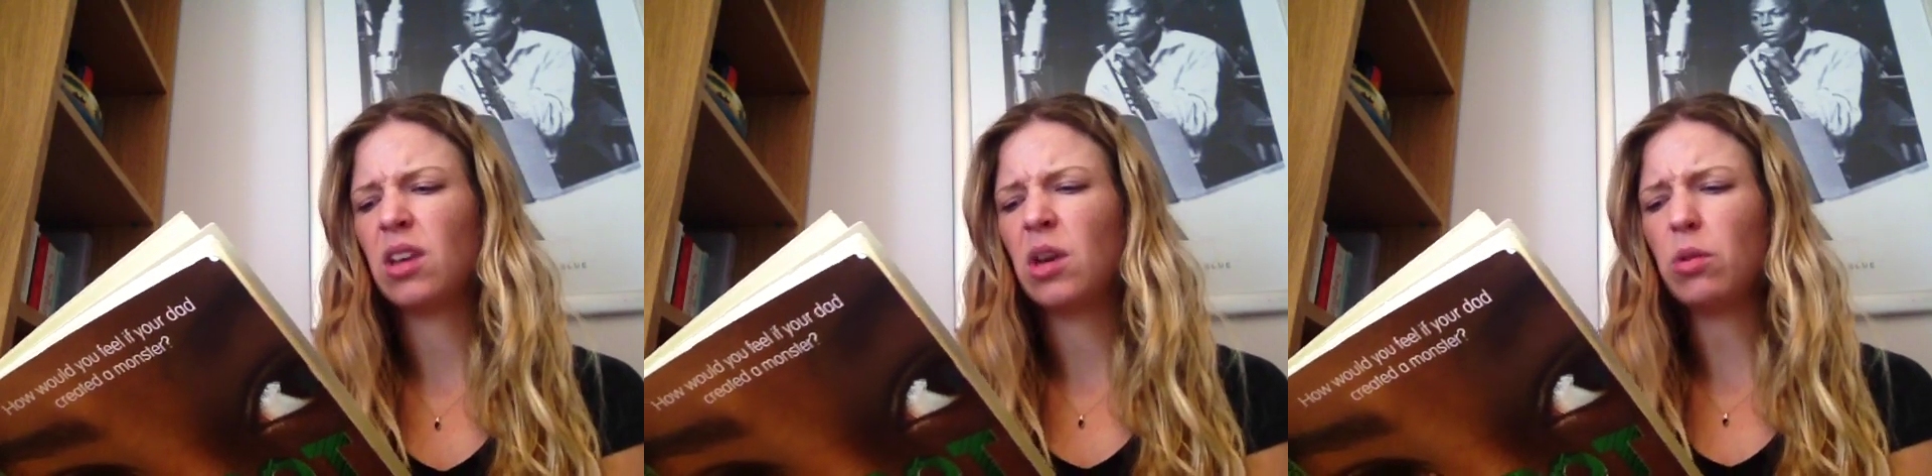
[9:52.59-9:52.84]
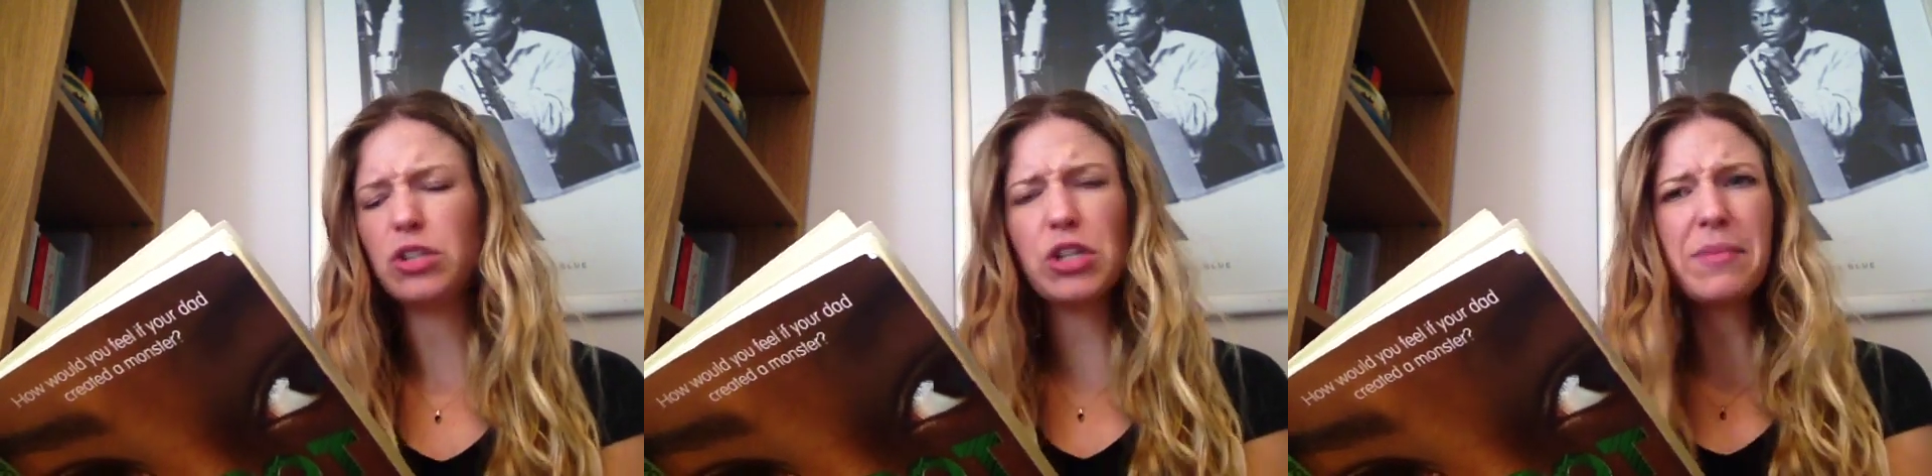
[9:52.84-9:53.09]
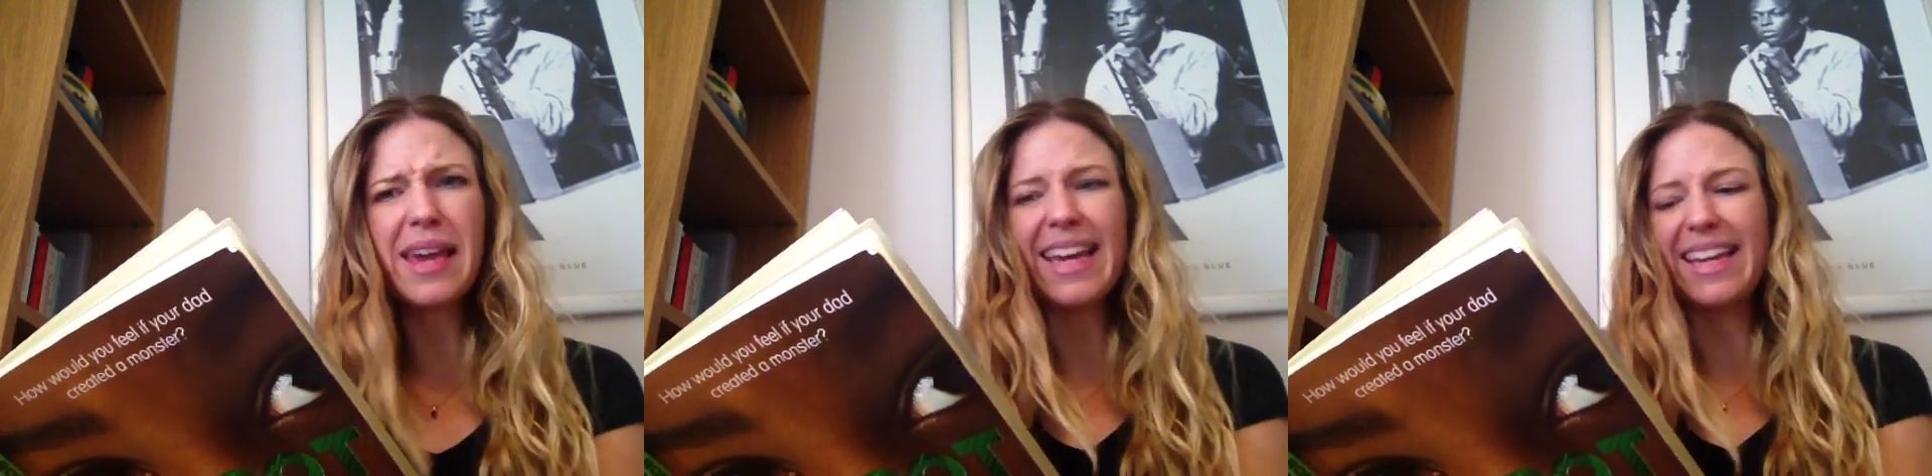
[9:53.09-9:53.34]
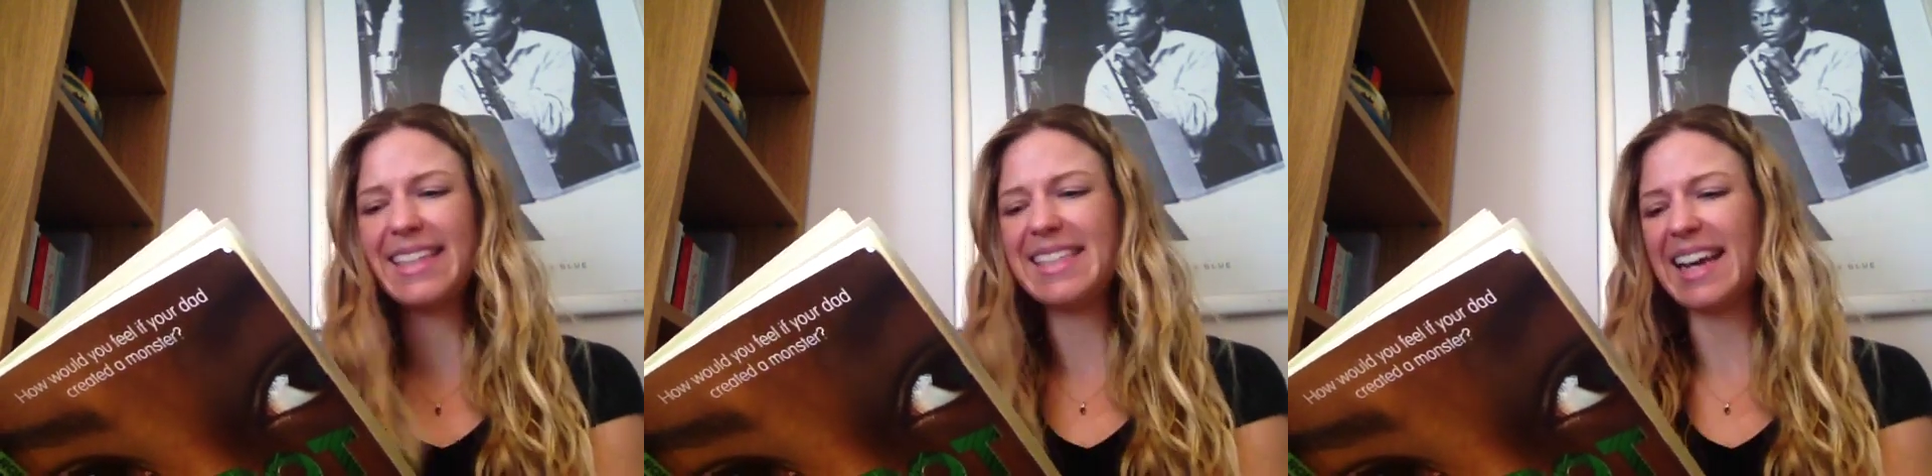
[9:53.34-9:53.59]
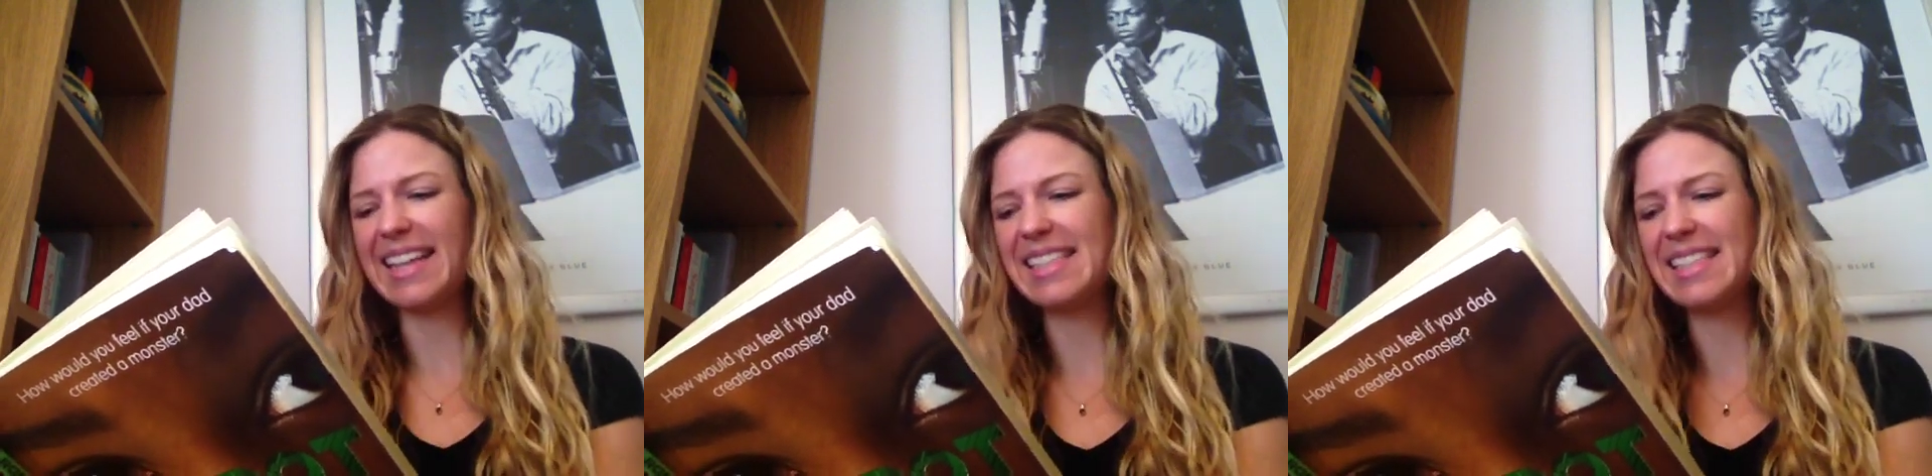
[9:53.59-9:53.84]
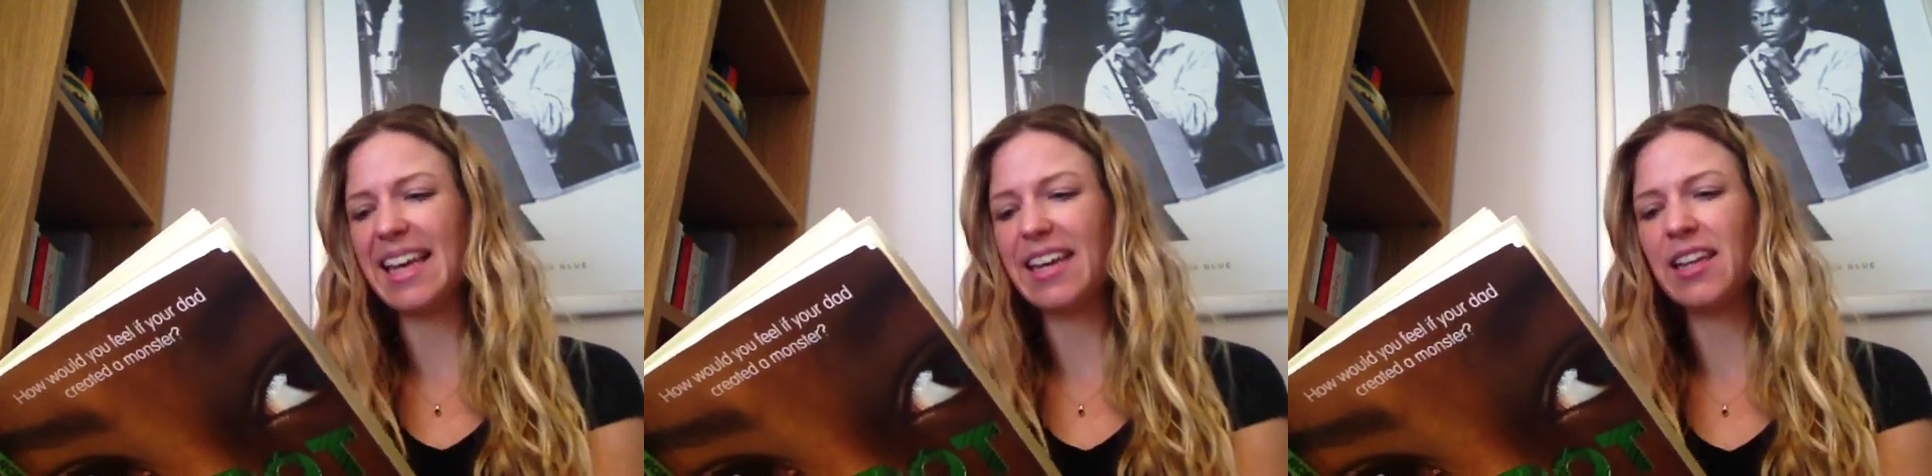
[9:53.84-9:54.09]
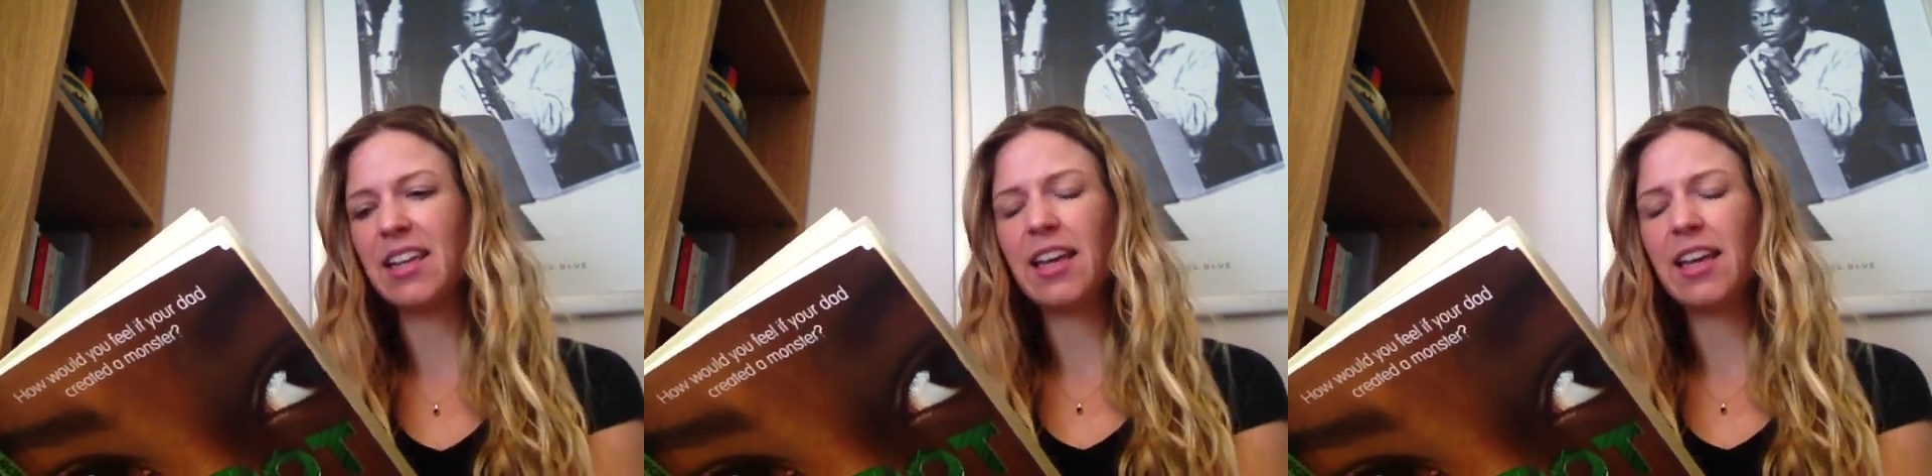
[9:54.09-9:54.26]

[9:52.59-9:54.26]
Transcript: What do you mean? Dad said.